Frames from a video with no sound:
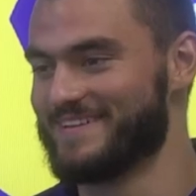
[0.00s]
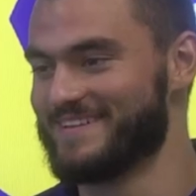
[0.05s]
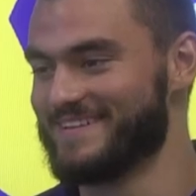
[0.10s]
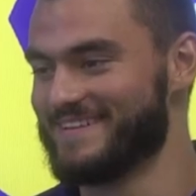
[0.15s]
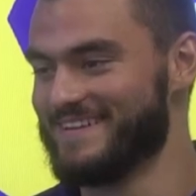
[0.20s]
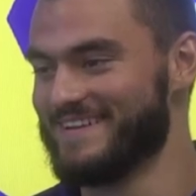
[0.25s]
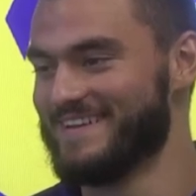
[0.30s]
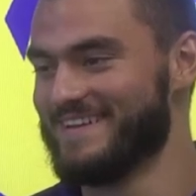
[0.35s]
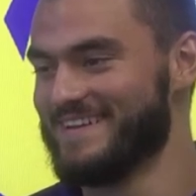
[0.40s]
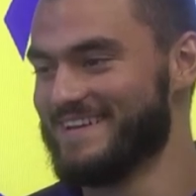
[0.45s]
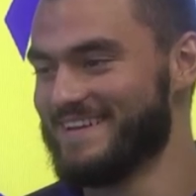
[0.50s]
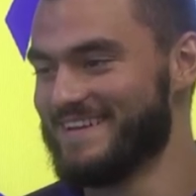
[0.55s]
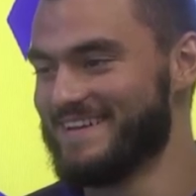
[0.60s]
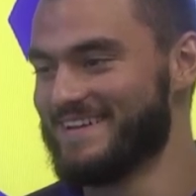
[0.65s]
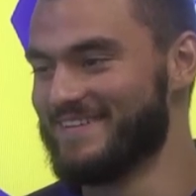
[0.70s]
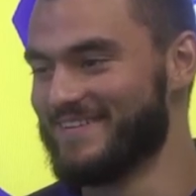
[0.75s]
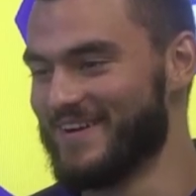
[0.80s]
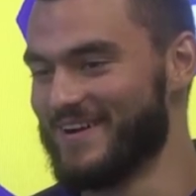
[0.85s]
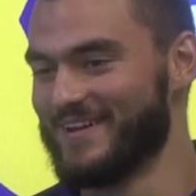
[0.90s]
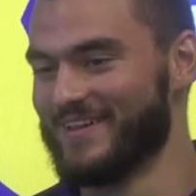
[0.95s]

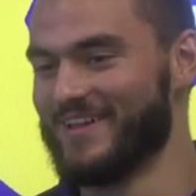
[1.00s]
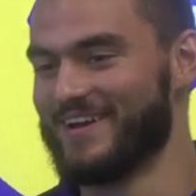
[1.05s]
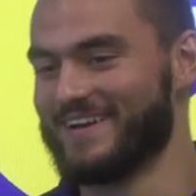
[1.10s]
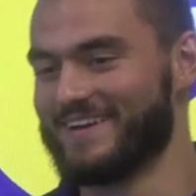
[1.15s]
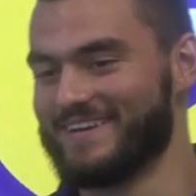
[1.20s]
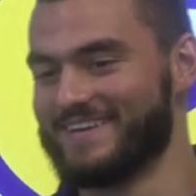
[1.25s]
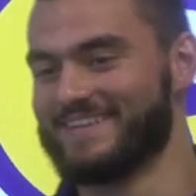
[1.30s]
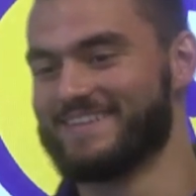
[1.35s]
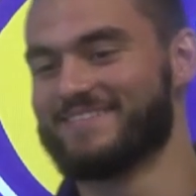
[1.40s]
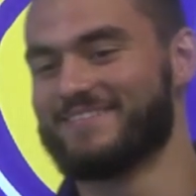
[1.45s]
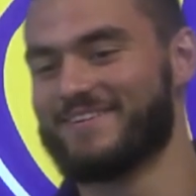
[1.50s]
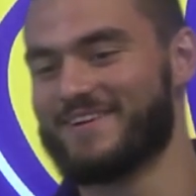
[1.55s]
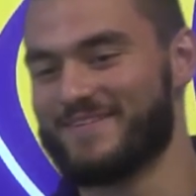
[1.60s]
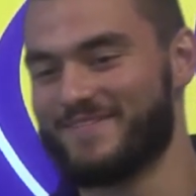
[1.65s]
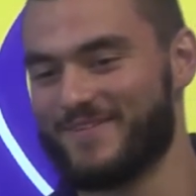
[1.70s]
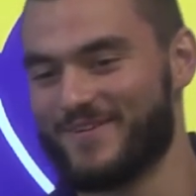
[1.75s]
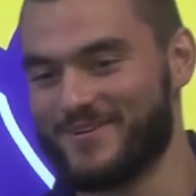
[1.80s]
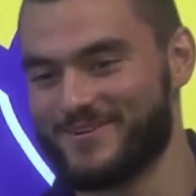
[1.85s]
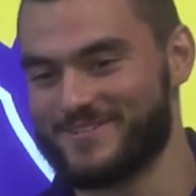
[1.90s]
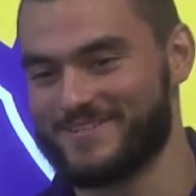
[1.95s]
very lucky. Very
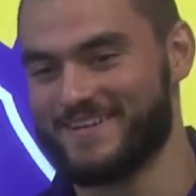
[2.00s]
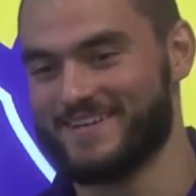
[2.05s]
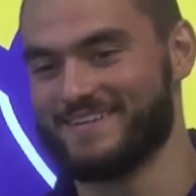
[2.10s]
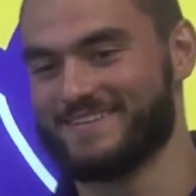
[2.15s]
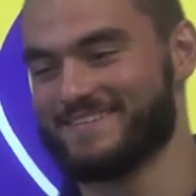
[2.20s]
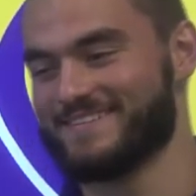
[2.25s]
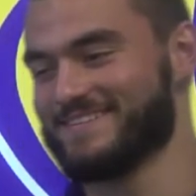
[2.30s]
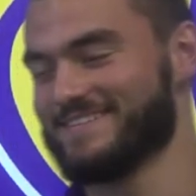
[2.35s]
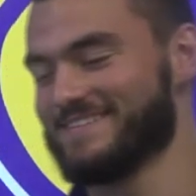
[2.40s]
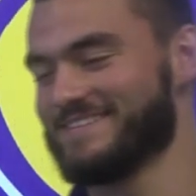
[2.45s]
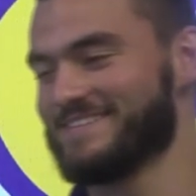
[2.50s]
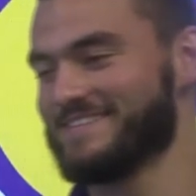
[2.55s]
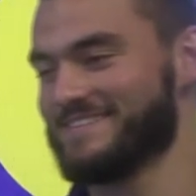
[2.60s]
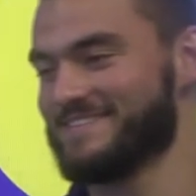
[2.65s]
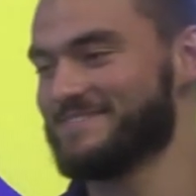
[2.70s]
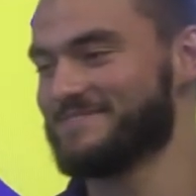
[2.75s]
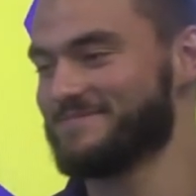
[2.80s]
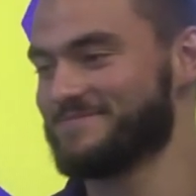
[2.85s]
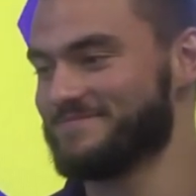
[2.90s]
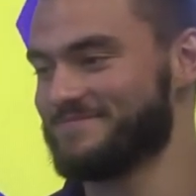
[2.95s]
fortunate.
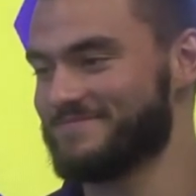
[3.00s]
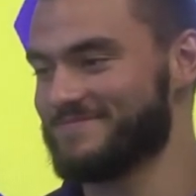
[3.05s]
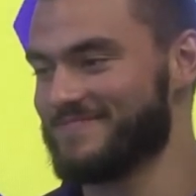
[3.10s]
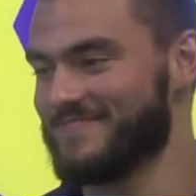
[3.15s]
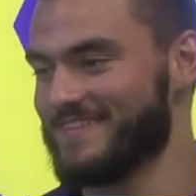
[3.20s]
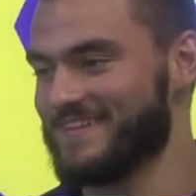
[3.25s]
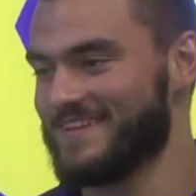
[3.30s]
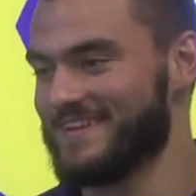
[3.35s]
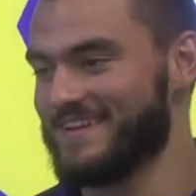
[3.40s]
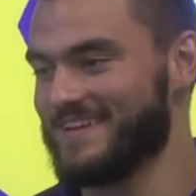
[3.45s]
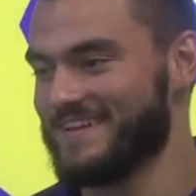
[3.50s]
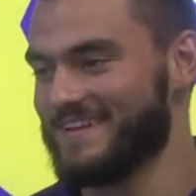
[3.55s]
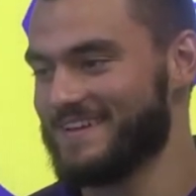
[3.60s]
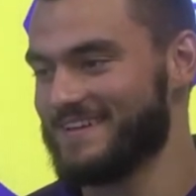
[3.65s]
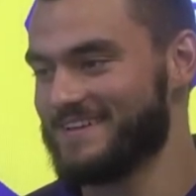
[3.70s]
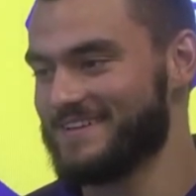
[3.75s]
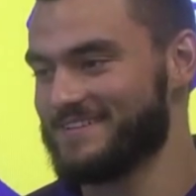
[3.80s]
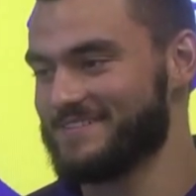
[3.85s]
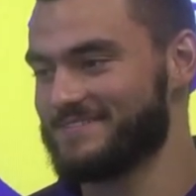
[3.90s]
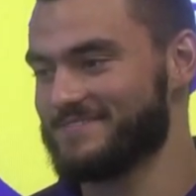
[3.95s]
What's he do well that, that
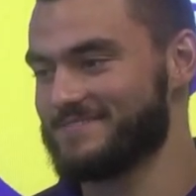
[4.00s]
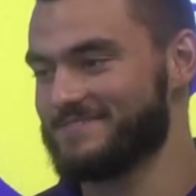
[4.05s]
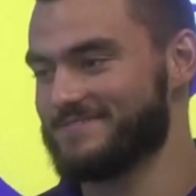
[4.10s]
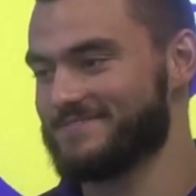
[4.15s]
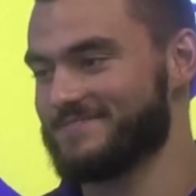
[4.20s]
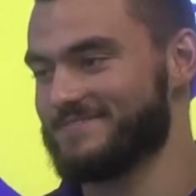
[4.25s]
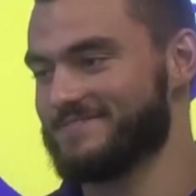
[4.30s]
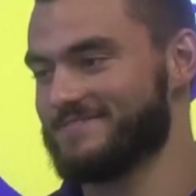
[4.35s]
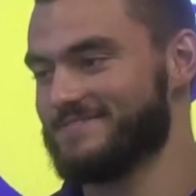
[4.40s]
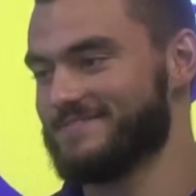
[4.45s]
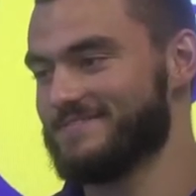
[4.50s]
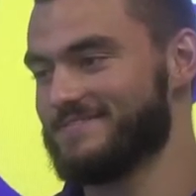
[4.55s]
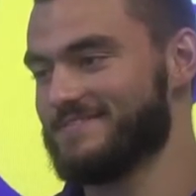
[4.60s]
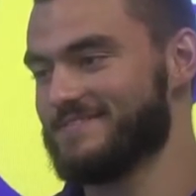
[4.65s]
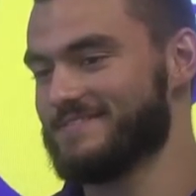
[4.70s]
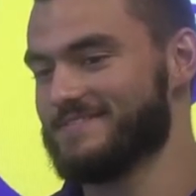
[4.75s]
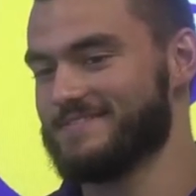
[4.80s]
makes your job easier?